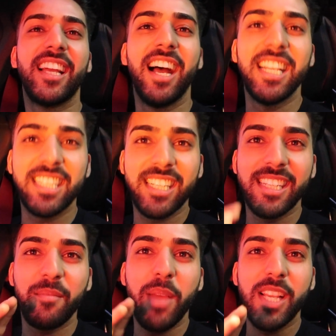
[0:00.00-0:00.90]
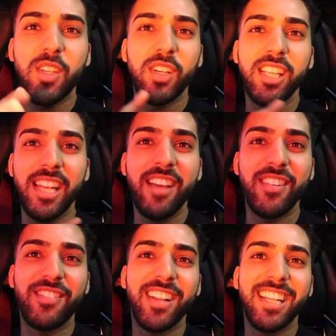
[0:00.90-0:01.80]
Guys, make sure you
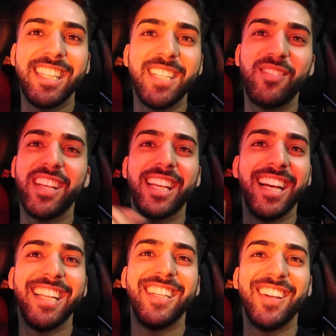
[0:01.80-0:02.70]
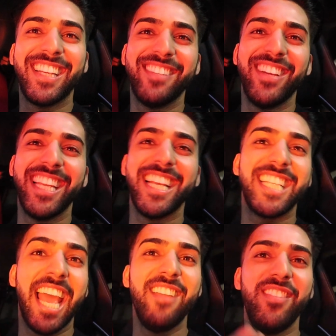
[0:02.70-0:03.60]
never follow this bloke and knock him out. He has
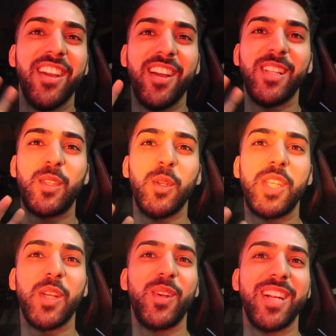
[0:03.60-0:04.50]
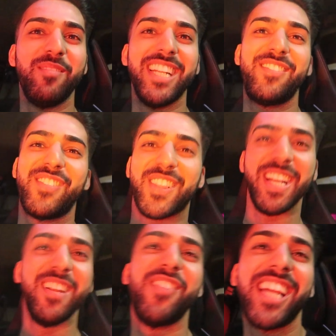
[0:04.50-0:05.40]
AVO and 2 children in
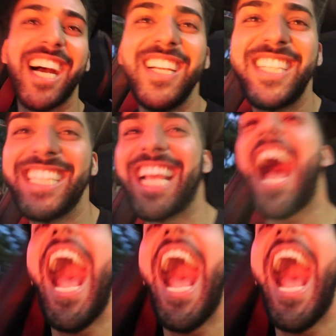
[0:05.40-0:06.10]
3 different countries.